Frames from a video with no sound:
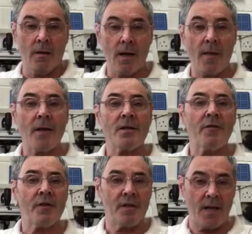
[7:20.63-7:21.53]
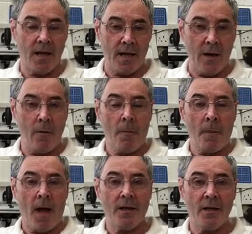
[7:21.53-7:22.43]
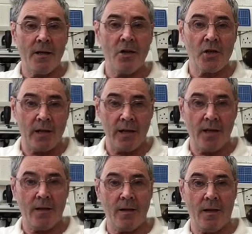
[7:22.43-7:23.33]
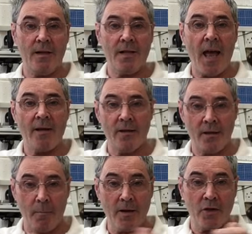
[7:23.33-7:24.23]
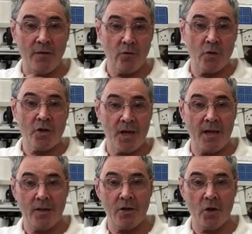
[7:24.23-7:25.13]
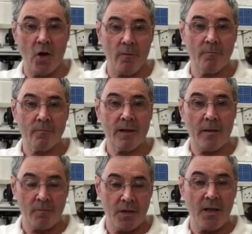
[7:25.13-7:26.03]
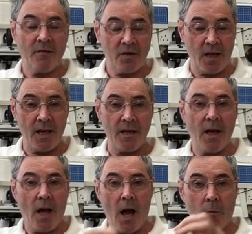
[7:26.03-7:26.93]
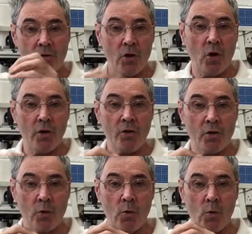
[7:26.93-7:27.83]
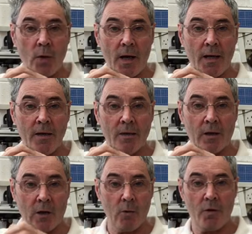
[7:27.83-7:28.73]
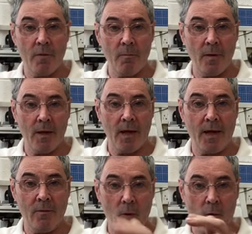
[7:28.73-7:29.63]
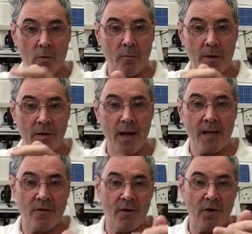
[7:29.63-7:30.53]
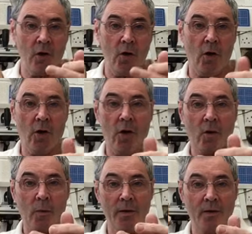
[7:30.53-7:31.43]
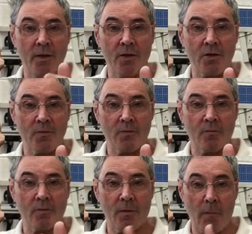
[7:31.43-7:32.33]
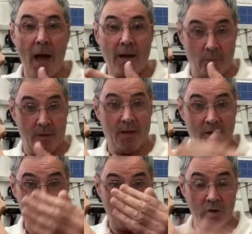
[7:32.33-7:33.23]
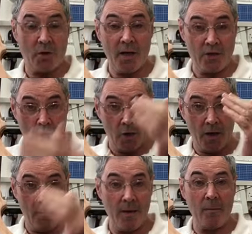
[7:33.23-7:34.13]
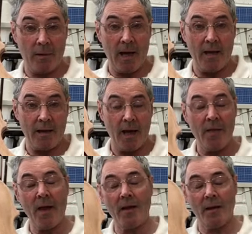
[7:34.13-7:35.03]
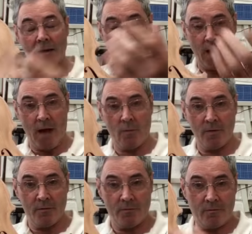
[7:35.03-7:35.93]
Right, that's it for today now. I did initially intend that the bits you've just seen, the short clips that you've seen, I was going to include them in what would be the next video with this, combined with this with the strings on and me playing it, and then I would